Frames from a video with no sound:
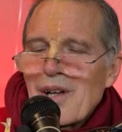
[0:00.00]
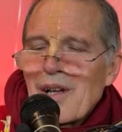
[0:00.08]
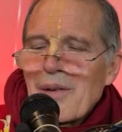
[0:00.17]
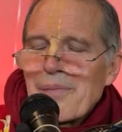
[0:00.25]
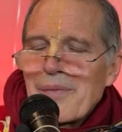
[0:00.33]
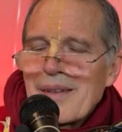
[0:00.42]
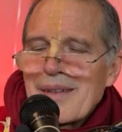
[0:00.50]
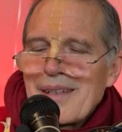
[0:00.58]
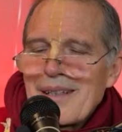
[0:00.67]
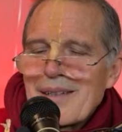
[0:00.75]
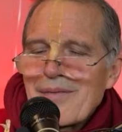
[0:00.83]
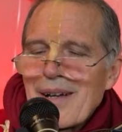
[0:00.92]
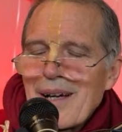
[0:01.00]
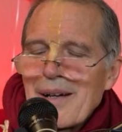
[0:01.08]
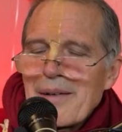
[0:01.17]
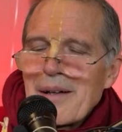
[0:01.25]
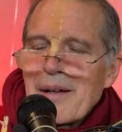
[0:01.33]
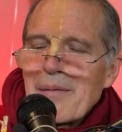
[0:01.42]
Mm, these were
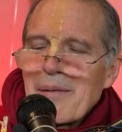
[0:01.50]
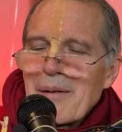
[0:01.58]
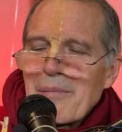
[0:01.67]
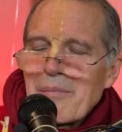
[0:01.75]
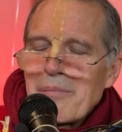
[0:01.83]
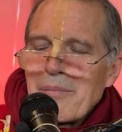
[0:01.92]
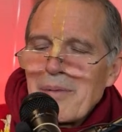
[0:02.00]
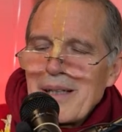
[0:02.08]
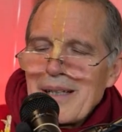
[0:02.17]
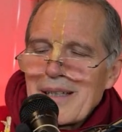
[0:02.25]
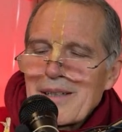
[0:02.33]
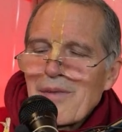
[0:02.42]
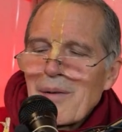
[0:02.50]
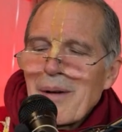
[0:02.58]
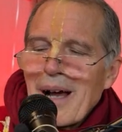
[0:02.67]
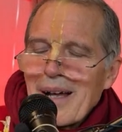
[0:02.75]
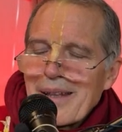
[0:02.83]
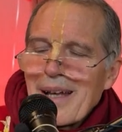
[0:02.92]
uh, beings from
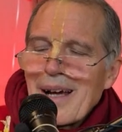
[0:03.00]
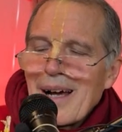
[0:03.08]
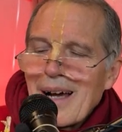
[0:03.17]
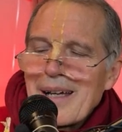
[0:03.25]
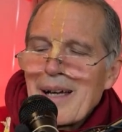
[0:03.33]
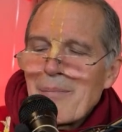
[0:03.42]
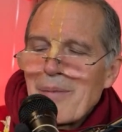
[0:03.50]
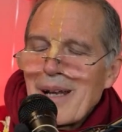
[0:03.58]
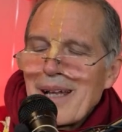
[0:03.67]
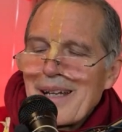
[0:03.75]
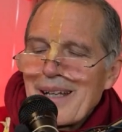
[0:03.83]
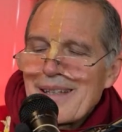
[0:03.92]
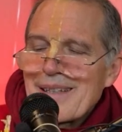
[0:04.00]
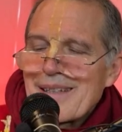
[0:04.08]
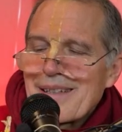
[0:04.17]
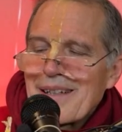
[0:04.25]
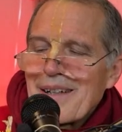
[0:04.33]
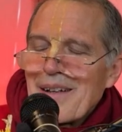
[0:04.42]
other higher
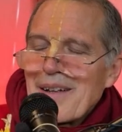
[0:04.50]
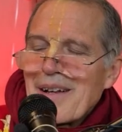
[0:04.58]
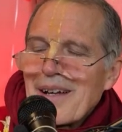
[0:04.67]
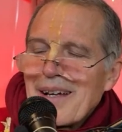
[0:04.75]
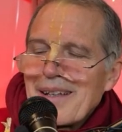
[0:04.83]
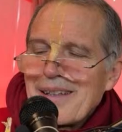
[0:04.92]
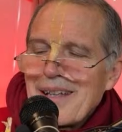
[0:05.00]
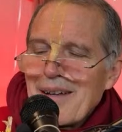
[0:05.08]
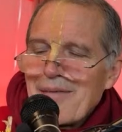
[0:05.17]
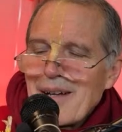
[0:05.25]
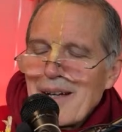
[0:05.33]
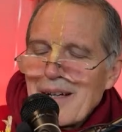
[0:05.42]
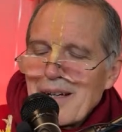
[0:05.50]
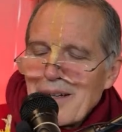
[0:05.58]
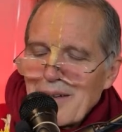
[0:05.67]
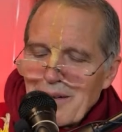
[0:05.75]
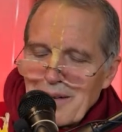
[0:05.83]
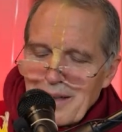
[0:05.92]
planets, and they were
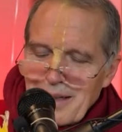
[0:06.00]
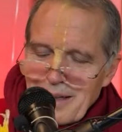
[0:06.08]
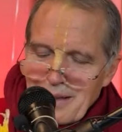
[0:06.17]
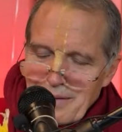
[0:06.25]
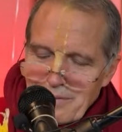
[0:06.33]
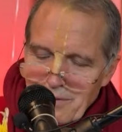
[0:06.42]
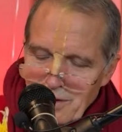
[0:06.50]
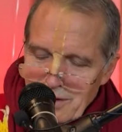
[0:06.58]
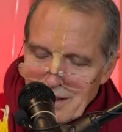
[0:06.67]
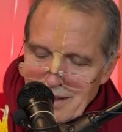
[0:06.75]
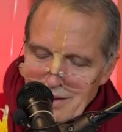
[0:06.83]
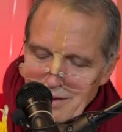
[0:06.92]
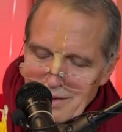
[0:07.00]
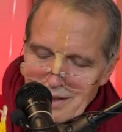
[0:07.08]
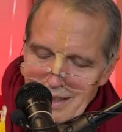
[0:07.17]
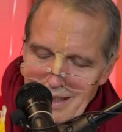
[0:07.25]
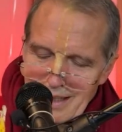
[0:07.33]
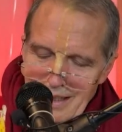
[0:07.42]
uh, wanting to
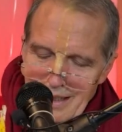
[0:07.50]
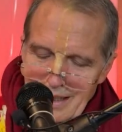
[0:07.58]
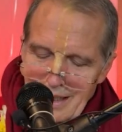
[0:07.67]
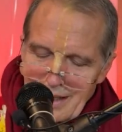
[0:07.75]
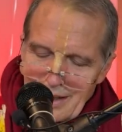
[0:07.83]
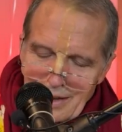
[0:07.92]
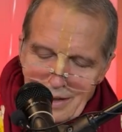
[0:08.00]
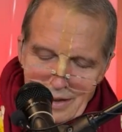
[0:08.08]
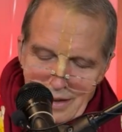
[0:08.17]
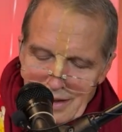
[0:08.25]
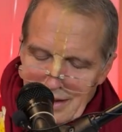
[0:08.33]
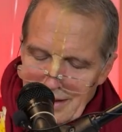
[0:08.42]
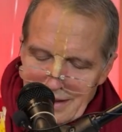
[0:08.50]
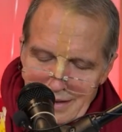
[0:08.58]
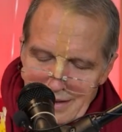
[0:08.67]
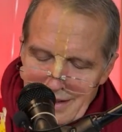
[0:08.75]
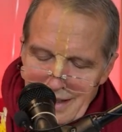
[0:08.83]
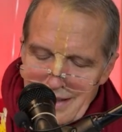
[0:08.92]
see uh, uh,
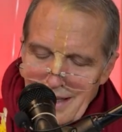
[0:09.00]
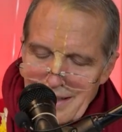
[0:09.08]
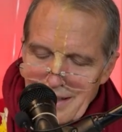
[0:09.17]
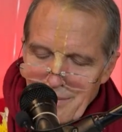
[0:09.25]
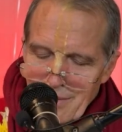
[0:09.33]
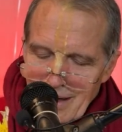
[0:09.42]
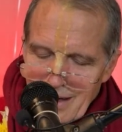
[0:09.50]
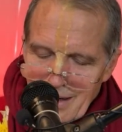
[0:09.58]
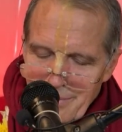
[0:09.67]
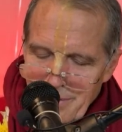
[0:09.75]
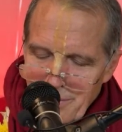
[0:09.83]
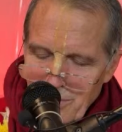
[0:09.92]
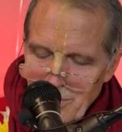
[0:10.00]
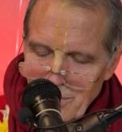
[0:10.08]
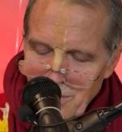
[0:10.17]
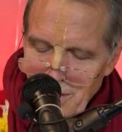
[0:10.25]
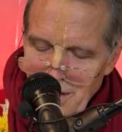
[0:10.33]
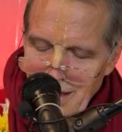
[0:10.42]
Chaitanya
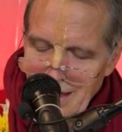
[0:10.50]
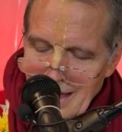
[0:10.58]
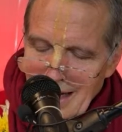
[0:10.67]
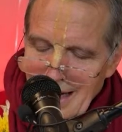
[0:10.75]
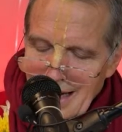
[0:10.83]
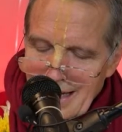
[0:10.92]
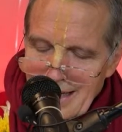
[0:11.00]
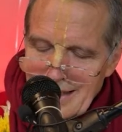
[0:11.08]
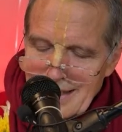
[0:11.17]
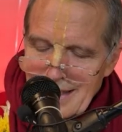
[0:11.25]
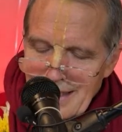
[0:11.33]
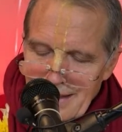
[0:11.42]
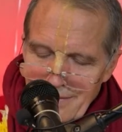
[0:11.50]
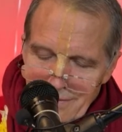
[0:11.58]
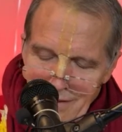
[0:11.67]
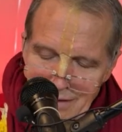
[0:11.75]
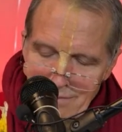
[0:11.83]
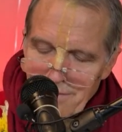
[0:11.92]
Mahaprabhu. And uh,
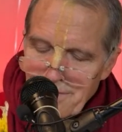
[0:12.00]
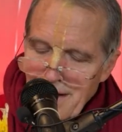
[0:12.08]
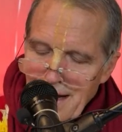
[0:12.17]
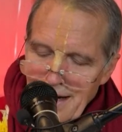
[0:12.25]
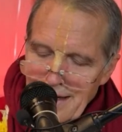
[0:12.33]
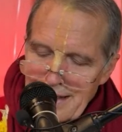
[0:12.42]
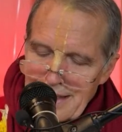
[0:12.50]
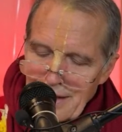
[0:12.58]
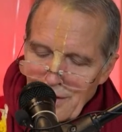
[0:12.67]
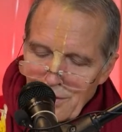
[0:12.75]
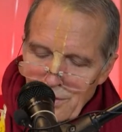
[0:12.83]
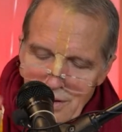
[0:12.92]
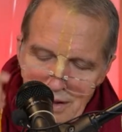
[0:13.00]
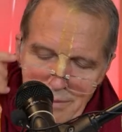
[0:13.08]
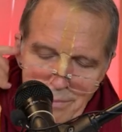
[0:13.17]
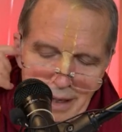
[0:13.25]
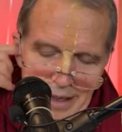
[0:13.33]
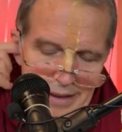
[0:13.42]
one very old
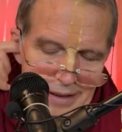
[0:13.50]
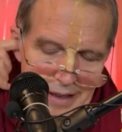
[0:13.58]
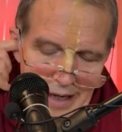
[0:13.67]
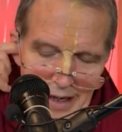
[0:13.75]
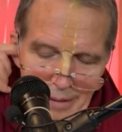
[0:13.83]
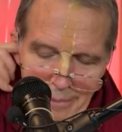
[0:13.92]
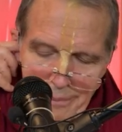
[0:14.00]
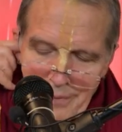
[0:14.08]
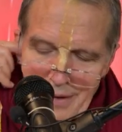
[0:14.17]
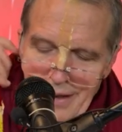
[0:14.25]
man came.